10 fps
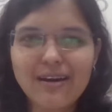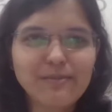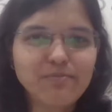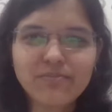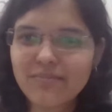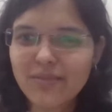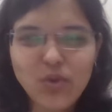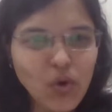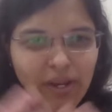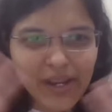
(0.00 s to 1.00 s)

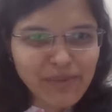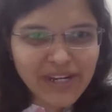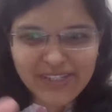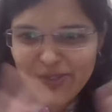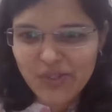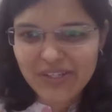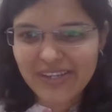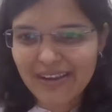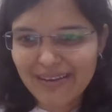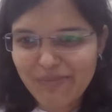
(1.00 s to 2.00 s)
No recommendations on the
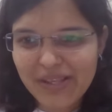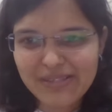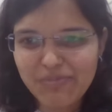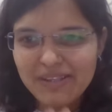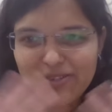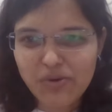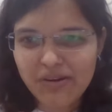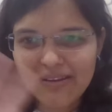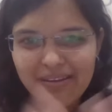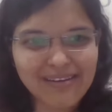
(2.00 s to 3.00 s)
channel. Please
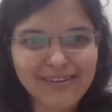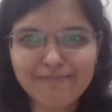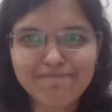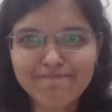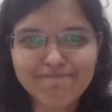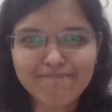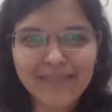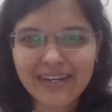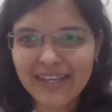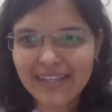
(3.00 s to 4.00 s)
don't
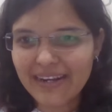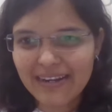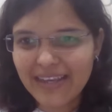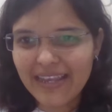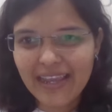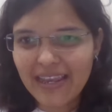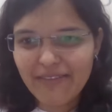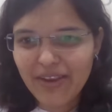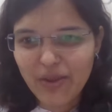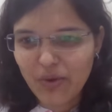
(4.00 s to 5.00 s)
take that.
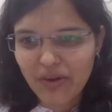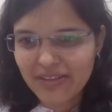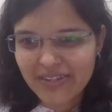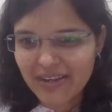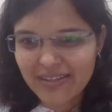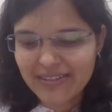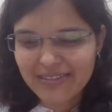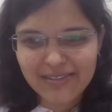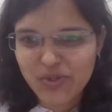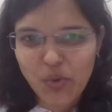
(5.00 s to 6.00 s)
Any video on the channel
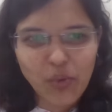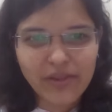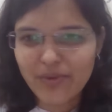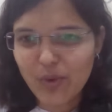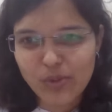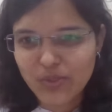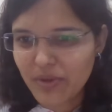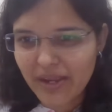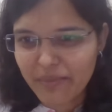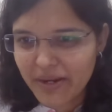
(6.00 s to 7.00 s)
is nowhere even close
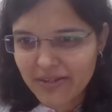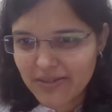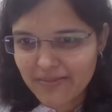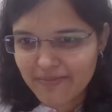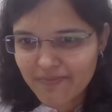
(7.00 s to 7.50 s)
to a recommendation.